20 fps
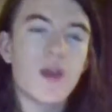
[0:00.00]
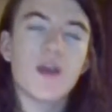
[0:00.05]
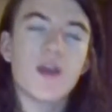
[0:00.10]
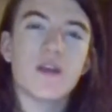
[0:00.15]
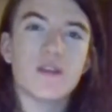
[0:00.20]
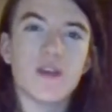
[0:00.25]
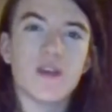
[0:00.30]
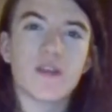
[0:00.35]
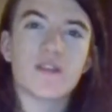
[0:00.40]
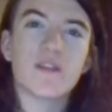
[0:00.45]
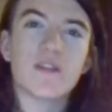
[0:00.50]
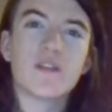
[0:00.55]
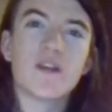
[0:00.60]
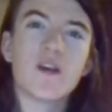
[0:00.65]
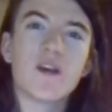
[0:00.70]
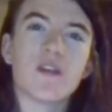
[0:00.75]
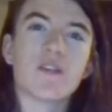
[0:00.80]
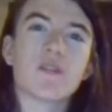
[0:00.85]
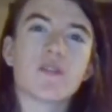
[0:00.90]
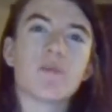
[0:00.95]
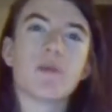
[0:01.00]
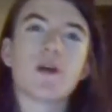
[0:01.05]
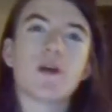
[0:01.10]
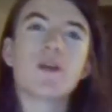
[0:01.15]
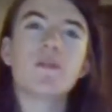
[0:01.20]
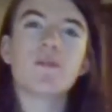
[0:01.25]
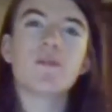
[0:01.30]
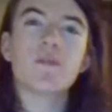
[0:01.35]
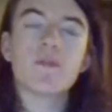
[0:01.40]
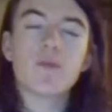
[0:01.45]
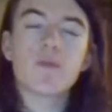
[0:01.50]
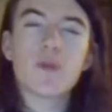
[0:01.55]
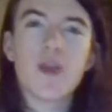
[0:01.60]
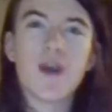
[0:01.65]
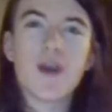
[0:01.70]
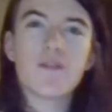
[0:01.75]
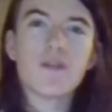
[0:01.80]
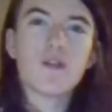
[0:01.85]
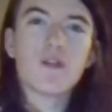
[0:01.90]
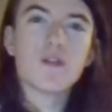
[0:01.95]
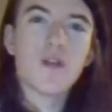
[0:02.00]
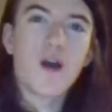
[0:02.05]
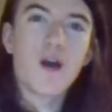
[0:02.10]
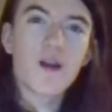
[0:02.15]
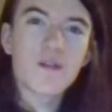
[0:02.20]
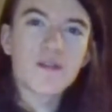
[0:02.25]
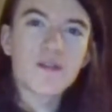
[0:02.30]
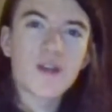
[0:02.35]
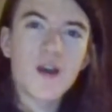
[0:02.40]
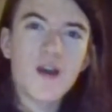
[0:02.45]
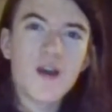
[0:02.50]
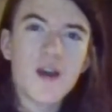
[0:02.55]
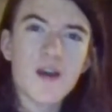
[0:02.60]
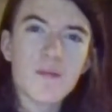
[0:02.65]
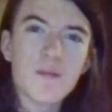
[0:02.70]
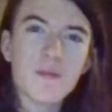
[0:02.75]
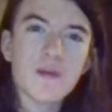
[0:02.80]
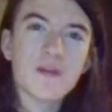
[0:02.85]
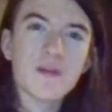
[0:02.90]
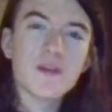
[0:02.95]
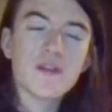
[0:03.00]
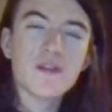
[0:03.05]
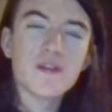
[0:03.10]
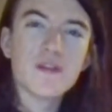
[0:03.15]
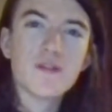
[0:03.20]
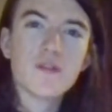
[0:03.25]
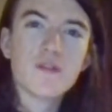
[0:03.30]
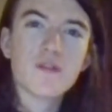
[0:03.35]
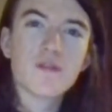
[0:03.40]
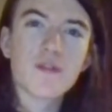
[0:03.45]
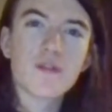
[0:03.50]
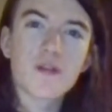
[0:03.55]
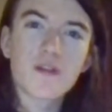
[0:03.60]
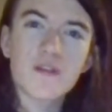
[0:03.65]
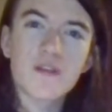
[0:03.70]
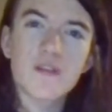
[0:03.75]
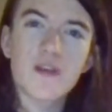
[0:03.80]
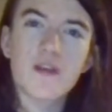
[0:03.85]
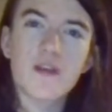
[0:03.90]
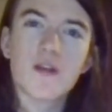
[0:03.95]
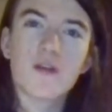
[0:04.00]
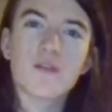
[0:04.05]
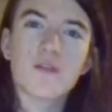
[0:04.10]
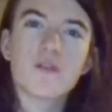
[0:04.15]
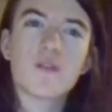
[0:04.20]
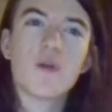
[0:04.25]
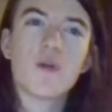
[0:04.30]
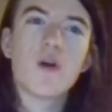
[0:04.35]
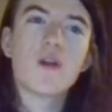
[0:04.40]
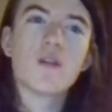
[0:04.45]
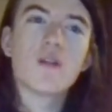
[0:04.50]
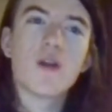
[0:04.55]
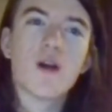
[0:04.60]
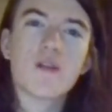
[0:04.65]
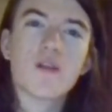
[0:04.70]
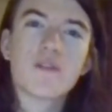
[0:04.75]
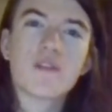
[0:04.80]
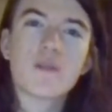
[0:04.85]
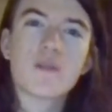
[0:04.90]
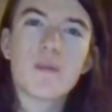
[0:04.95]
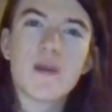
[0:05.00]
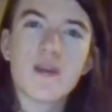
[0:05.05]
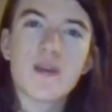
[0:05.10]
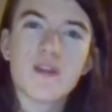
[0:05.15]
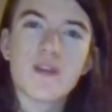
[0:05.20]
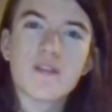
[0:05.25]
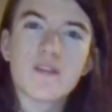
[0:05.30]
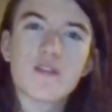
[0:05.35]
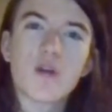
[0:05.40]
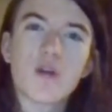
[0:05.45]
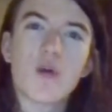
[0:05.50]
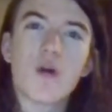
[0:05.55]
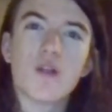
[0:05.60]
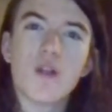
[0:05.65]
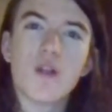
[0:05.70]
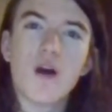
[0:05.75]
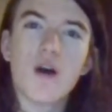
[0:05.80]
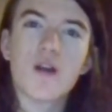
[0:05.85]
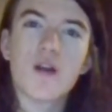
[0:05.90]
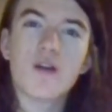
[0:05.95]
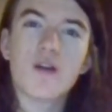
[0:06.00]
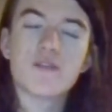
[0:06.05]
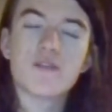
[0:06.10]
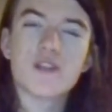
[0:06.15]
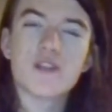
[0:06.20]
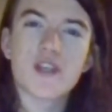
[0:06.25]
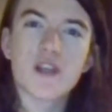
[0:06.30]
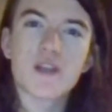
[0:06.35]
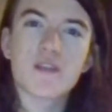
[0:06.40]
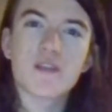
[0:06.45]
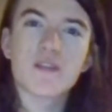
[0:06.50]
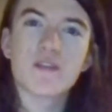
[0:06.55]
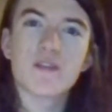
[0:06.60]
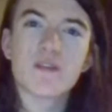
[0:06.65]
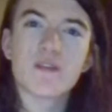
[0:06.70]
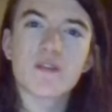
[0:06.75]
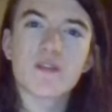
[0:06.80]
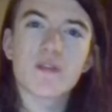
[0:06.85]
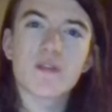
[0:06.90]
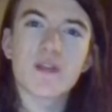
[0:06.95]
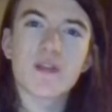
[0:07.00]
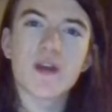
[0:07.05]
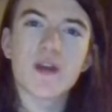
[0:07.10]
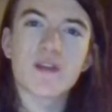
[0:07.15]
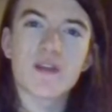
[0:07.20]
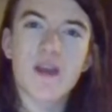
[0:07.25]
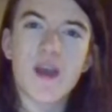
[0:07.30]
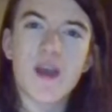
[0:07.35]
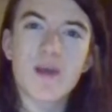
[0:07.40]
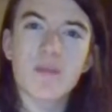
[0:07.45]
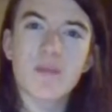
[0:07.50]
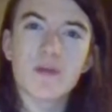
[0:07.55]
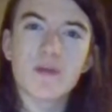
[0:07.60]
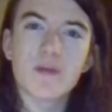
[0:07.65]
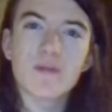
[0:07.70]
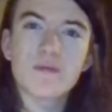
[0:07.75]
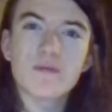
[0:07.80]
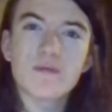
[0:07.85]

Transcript: Yes it does, but we have a lot of time in the universe and also a lot of space, so a lot of chances for that to happen.